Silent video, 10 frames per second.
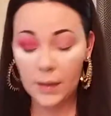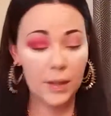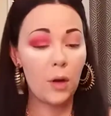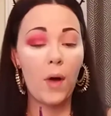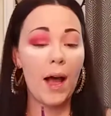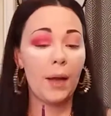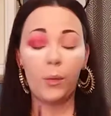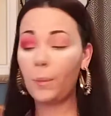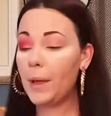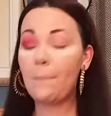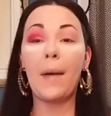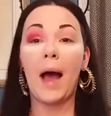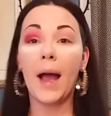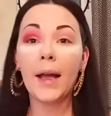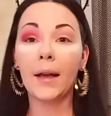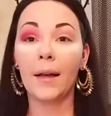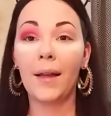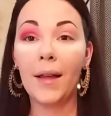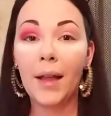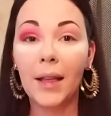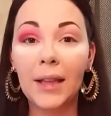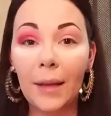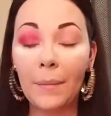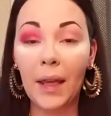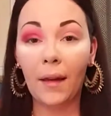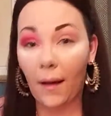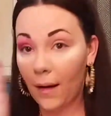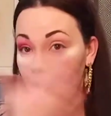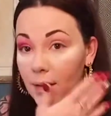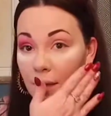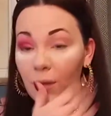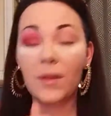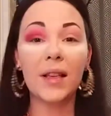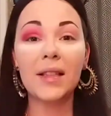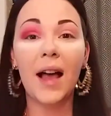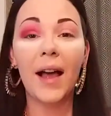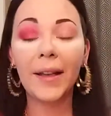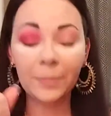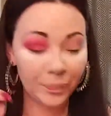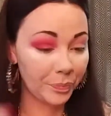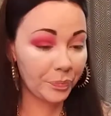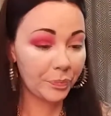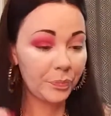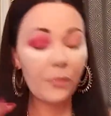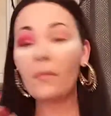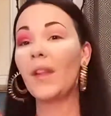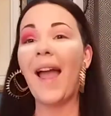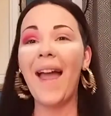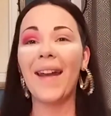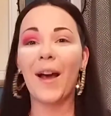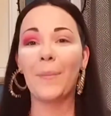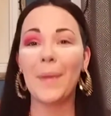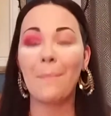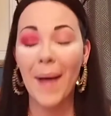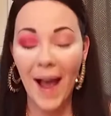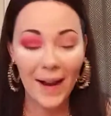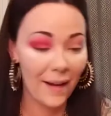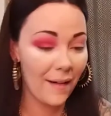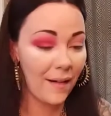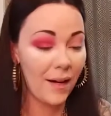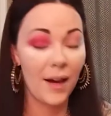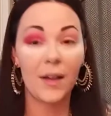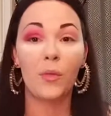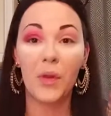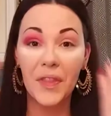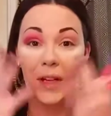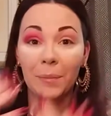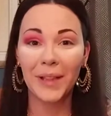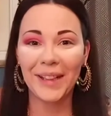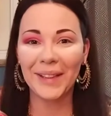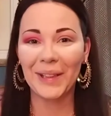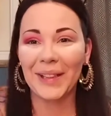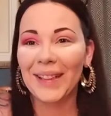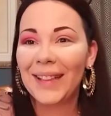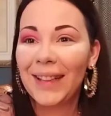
So I will be back. Let me do this side and I'll be back with the completed look.